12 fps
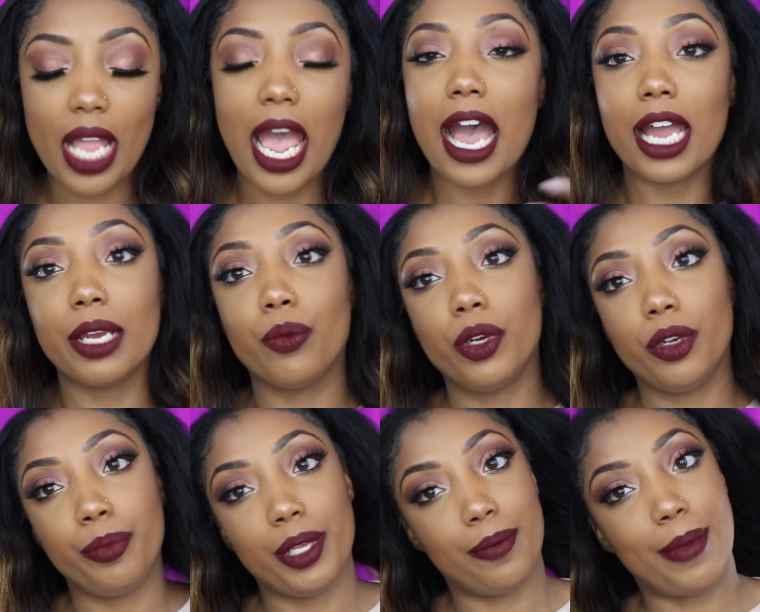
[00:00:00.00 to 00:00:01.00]
I
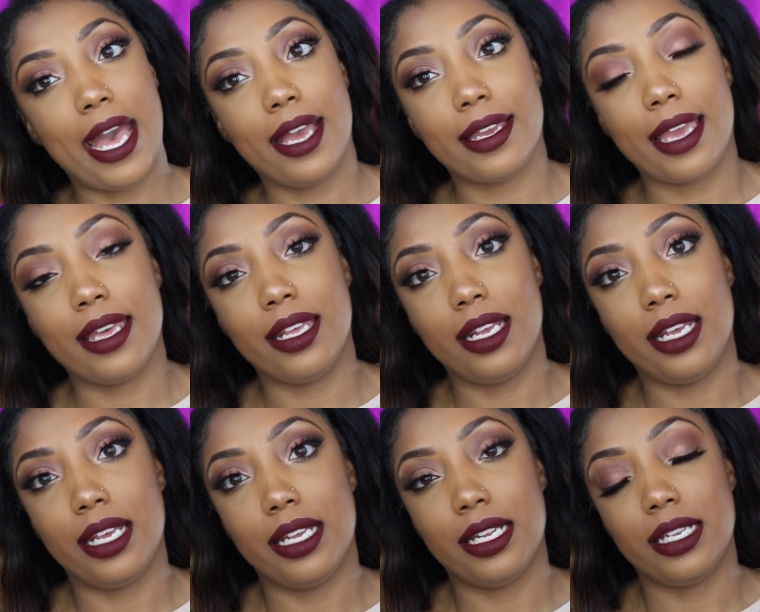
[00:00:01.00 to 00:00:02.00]
will be back
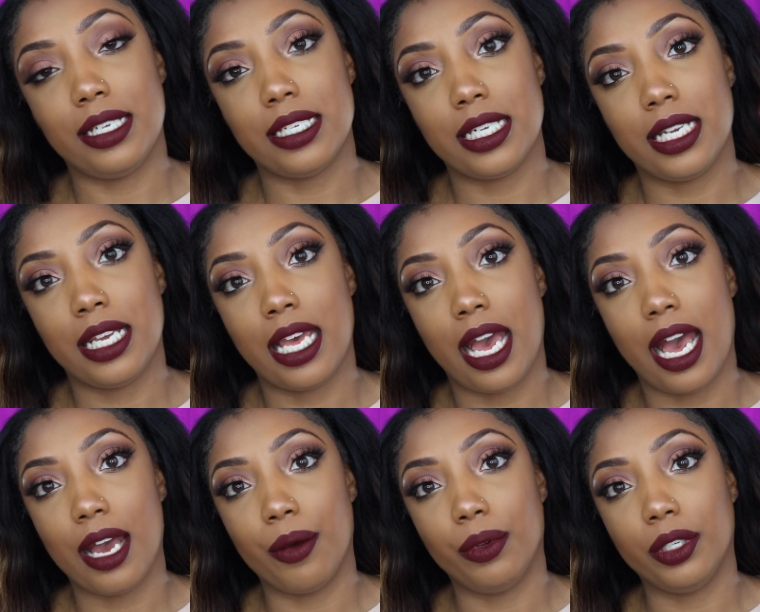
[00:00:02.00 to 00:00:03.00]
and
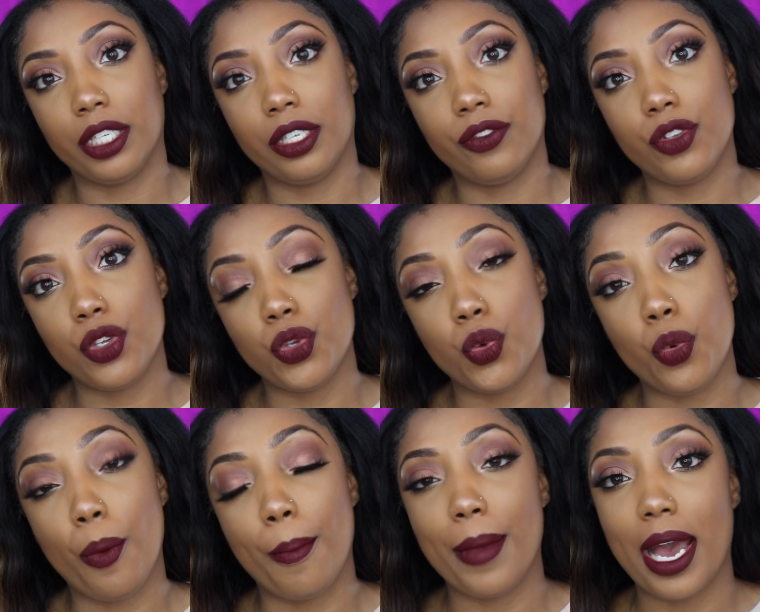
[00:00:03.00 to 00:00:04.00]
I will give
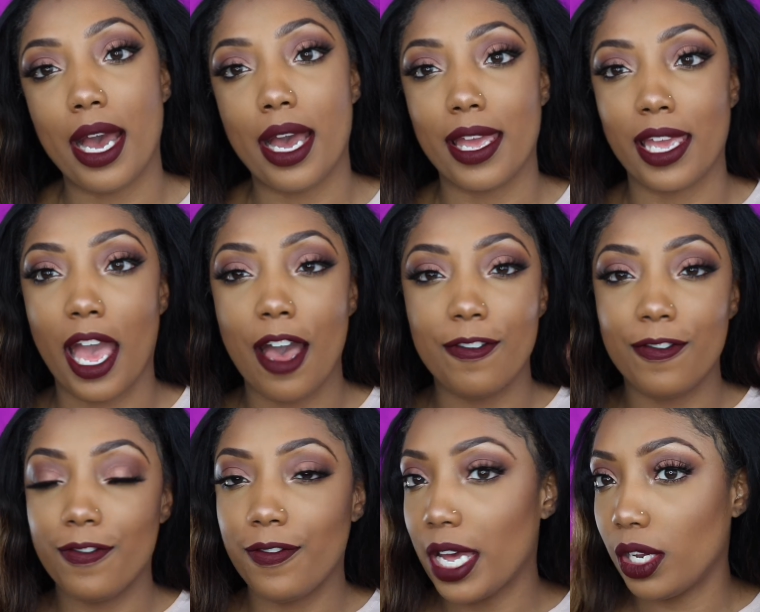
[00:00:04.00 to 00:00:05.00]
you my
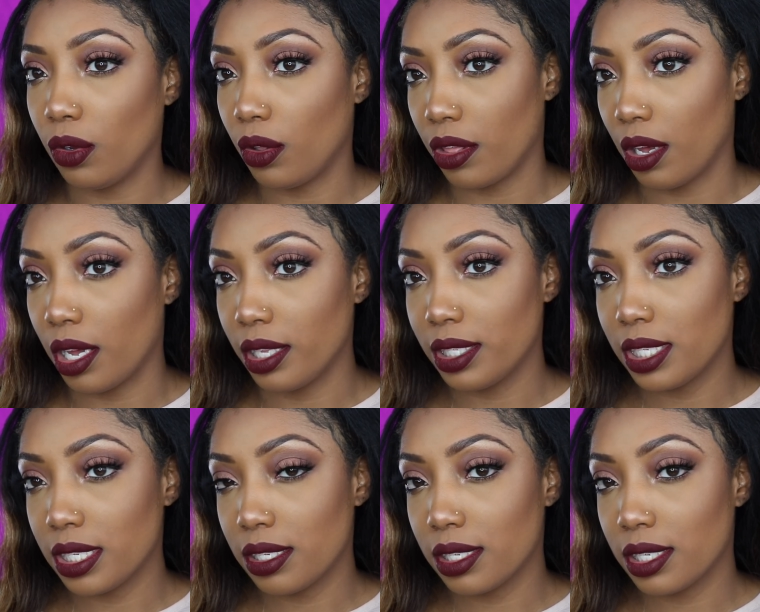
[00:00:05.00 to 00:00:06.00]
final
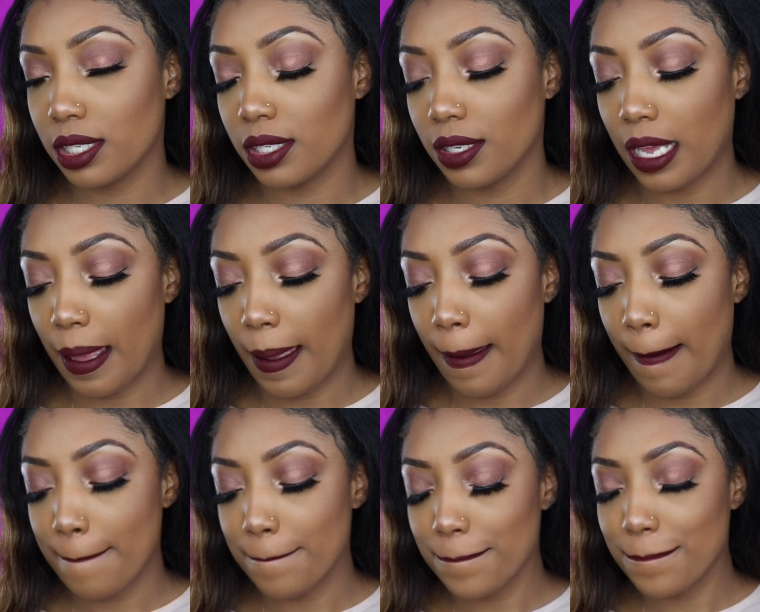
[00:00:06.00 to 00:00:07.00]
thoughts.
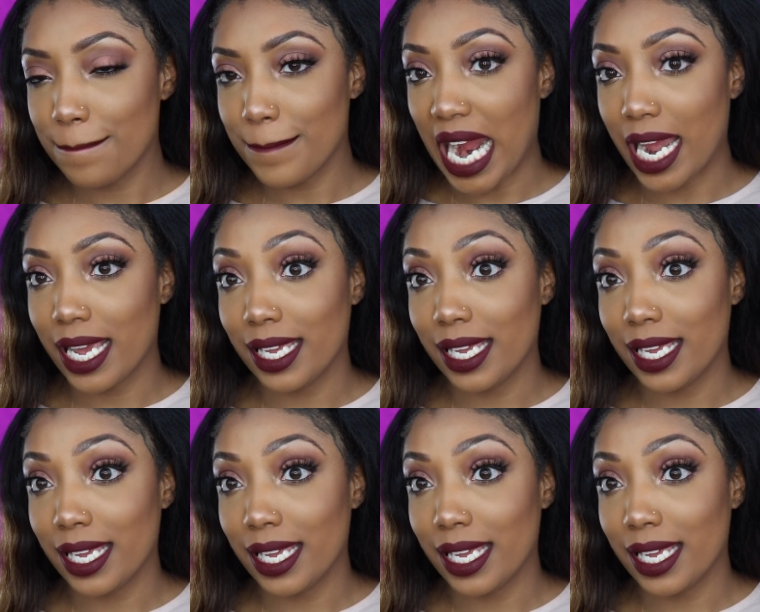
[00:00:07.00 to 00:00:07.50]
Yeah.